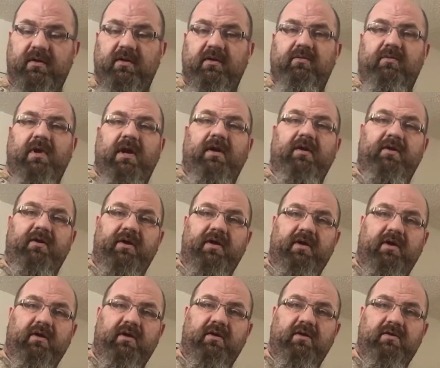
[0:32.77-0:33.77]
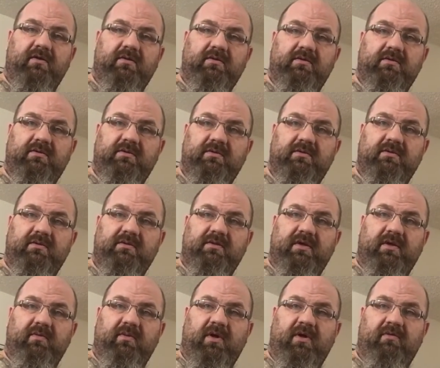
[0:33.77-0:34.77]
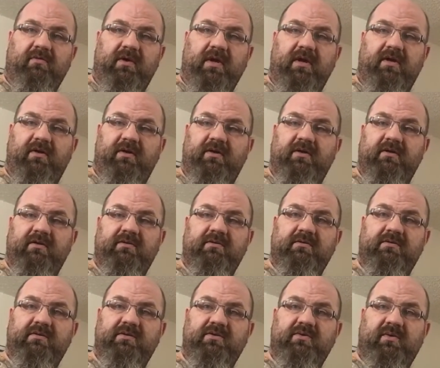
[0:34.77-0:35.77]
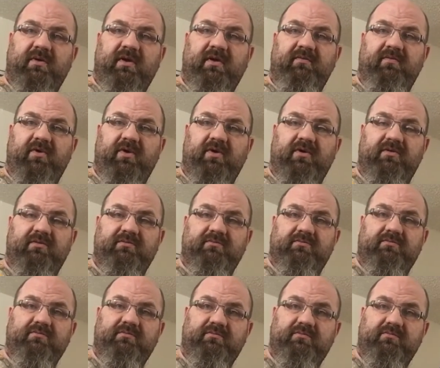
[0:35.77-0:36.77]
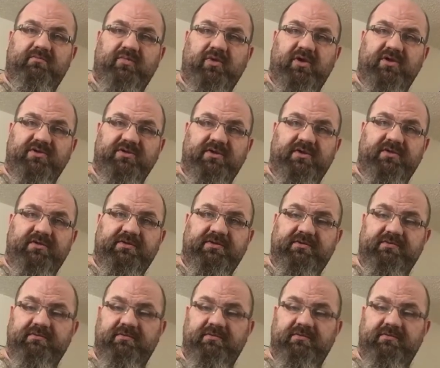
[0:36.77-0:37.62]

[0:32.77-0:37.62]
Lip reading: router here, DeWalt router, 20 volt, brushless.